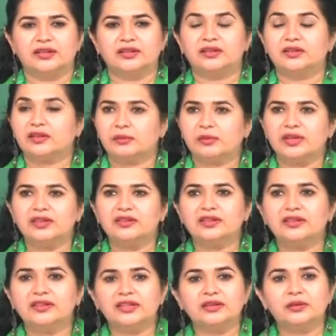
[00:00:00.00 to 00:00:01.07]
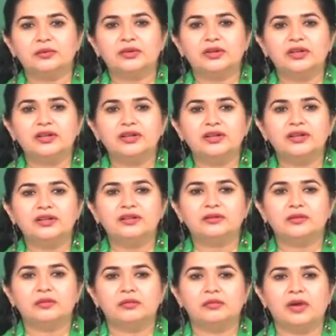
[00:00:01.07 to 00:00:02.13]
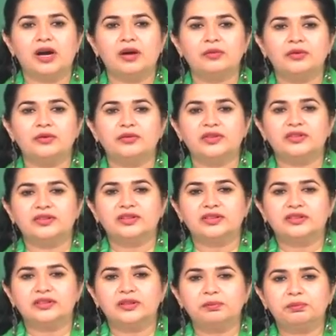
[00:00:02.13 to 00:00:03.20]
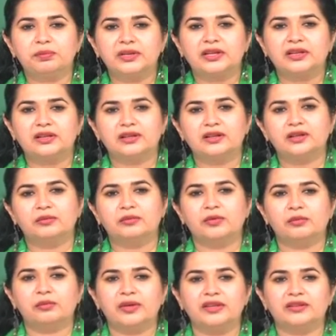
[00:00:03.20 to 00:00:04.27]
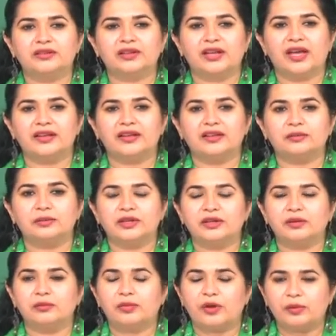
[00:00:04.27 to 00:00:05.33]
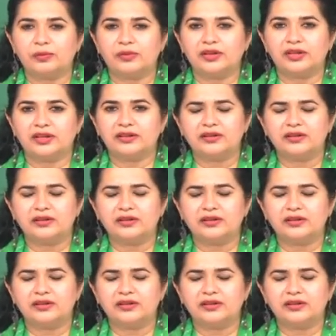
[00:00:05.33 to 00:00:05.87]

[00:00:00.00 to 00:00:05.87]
It is amazing that a word "mamu," which is a typical Mumbai slang, has become popular,